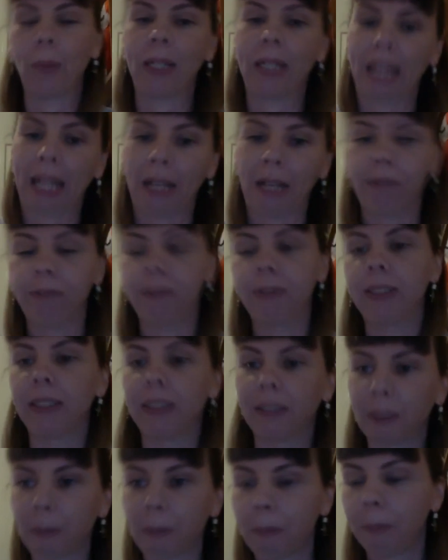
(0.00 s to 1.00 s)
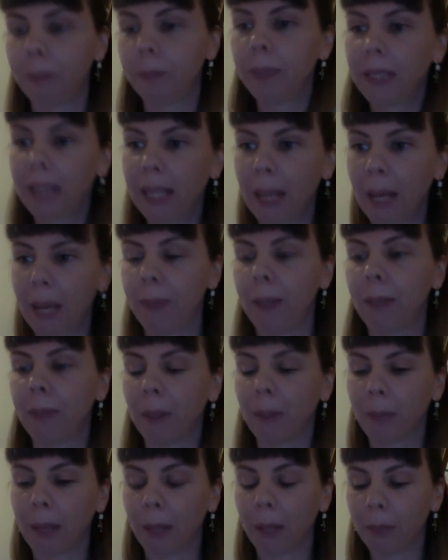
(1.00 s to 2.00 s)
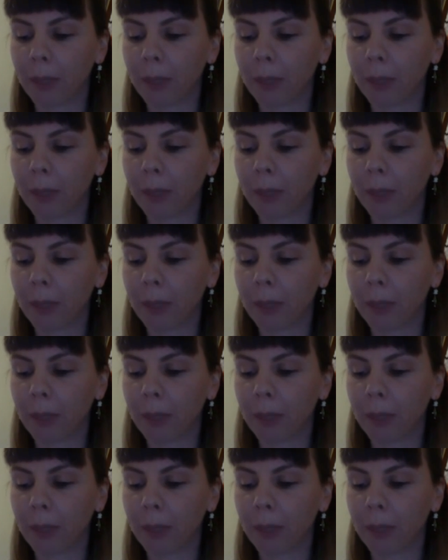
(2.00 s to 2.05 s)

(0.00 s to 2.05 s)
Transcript: we love and blah, blah, blah.